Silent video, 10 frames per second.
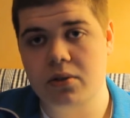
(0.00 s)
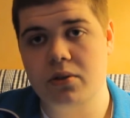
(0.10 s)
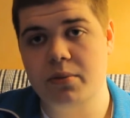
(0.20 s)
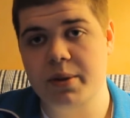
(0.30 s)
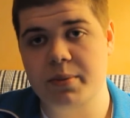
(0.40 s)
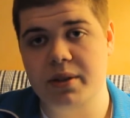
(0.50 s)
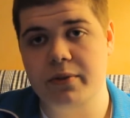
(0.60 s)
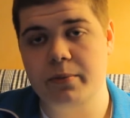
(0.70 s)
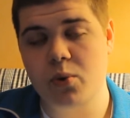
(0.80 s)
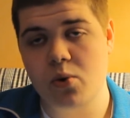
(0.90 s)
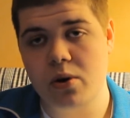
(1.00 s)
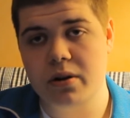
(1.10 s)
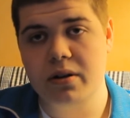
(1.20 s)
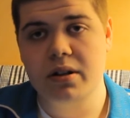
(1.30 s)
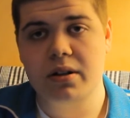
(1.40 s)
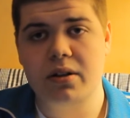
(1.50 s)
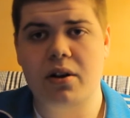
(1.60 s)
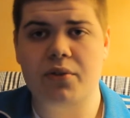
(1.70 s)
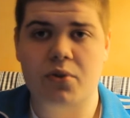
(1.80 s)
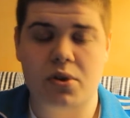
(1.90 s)
or maybe even more
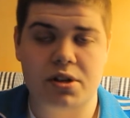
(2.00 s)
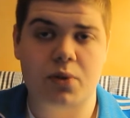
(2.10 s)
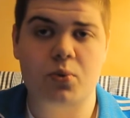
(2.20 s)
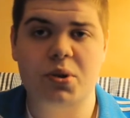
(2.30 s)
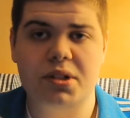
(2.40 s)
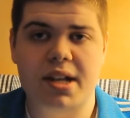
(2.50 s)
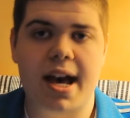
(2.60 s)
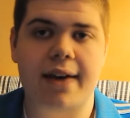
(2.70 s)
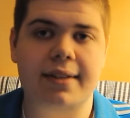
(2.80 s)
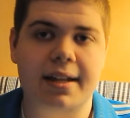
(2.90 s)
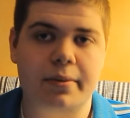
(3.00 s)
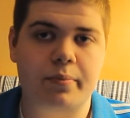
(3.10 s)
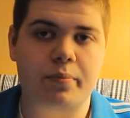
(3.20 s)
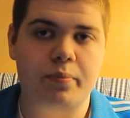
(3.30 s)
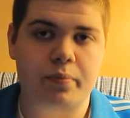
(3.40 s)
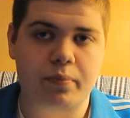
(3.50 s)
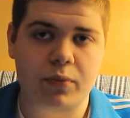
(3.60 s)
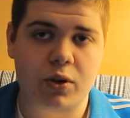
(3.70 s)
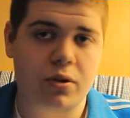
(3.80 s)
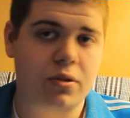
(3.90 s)
of course it won't have that
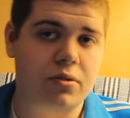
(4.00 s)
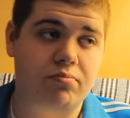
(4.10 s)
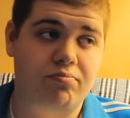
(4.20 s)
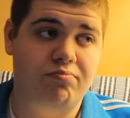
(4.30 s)
good